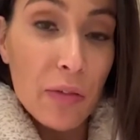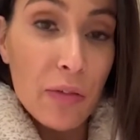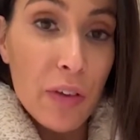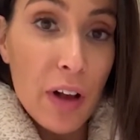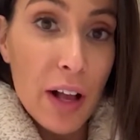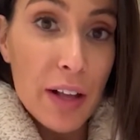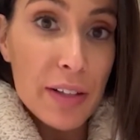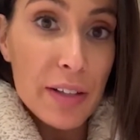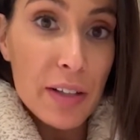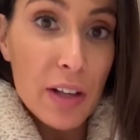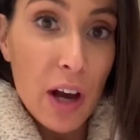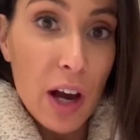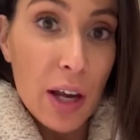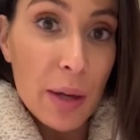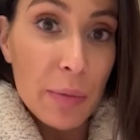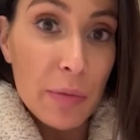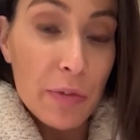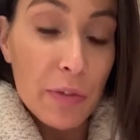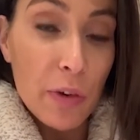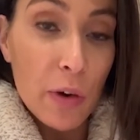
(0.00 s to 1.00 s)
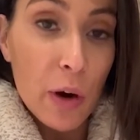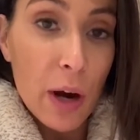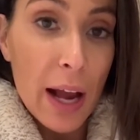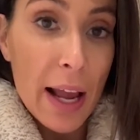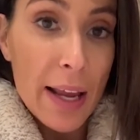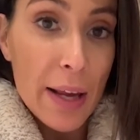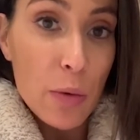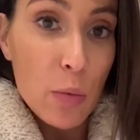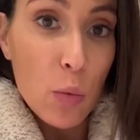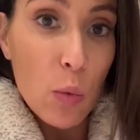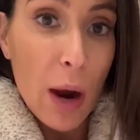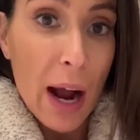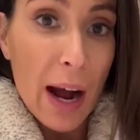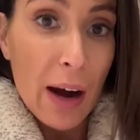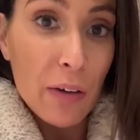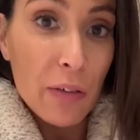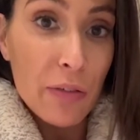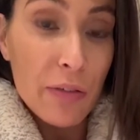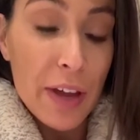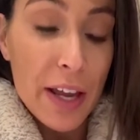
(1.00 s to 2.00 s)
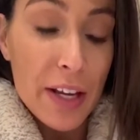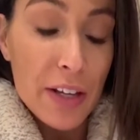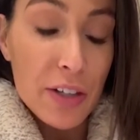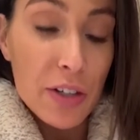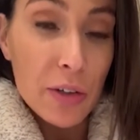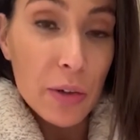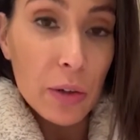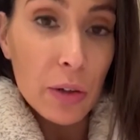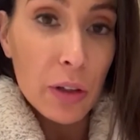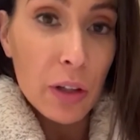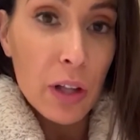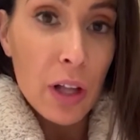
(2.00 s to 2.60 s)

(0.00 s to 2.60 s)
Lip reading: First time for a wow facial